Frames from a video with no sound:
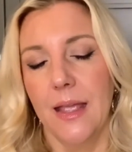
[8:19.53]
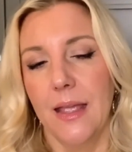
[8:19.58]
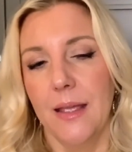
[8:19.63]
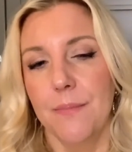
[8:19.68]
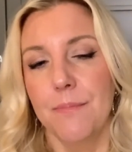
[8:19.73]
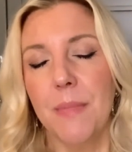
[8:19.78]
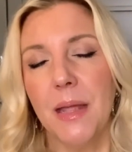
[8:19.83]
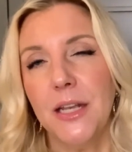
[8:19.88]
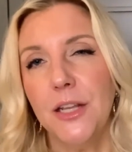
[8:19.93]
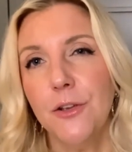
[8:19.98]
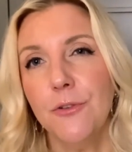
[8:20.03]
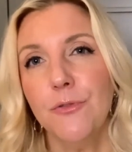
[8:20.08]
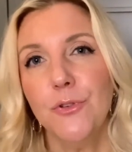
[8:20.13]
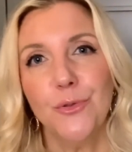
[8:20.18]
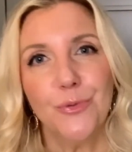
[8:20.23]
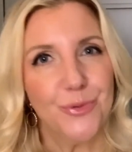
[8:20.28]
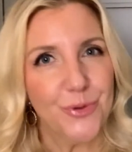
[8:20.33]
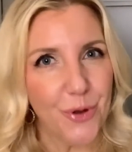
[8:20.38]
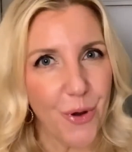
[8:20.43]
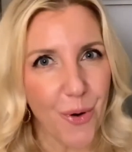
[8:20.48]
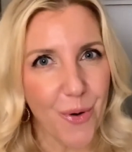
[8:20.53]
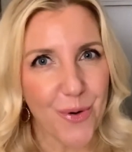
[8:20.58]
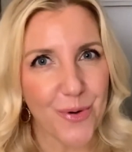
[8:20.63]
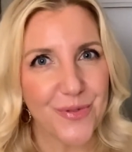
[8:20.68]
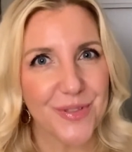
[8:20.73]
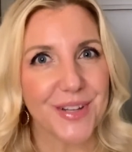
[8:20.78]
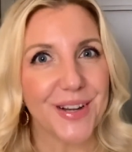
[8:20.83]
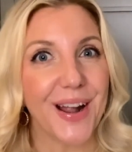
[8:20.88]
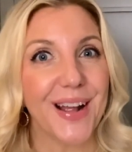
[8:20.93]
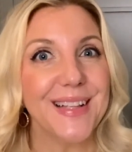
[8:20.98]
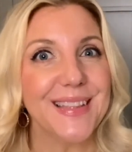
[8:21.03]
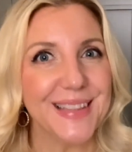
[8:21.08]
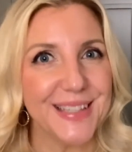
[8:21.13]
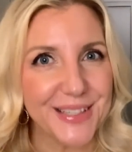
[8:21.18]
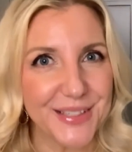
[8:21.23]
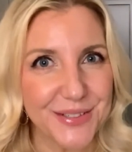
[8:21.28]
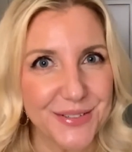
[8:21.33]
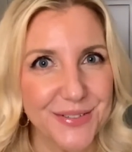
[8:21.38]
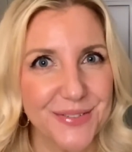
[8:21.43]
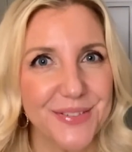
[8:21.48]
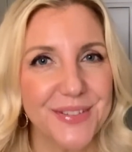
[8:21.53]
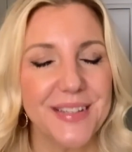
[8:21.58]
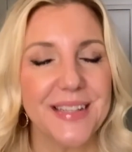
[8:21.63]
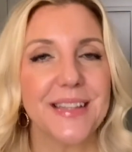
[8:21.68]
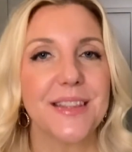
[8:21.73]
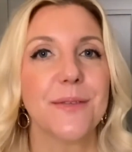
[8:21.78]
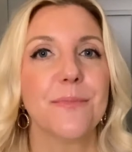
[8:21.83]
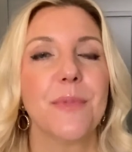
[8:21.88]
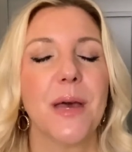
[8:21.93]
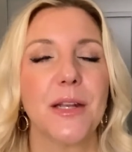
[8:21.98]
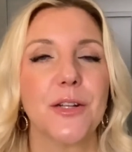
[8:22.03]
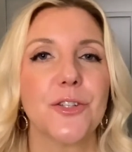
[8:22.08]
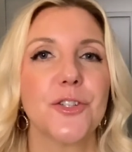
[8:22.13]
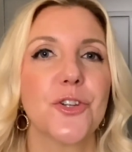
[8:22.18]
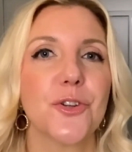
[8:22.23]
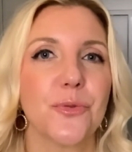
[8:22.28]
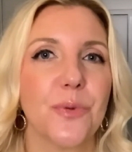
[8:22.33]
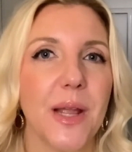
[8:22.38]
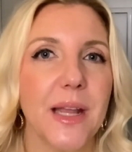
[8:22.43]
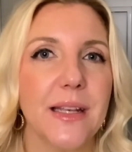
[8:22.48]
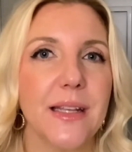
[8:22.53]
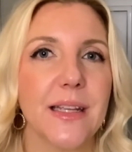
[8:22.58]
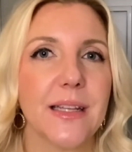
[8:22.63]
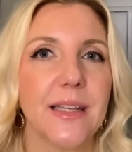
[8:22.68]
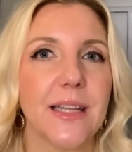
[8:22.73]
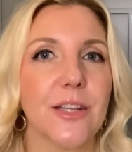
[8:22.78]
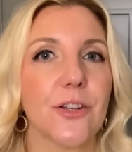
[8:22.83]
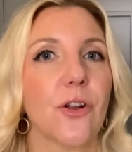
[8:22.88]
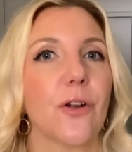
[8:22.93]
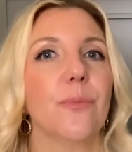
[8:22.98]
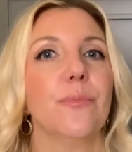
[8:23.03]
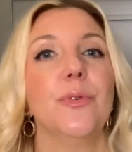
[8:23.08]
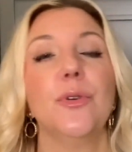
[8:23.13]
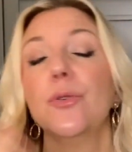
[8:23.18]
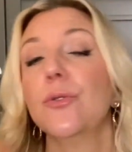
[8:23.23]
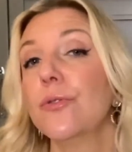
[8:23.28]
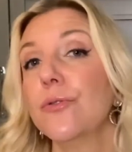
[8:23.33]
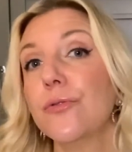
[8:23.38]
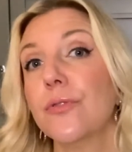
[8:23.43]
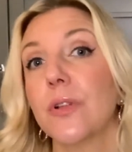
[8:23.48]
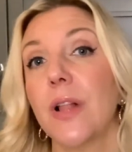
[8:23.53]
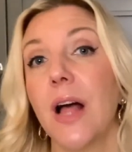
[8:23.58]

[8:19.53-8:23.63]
many of you know that I live in the Mediterranean in our beautiful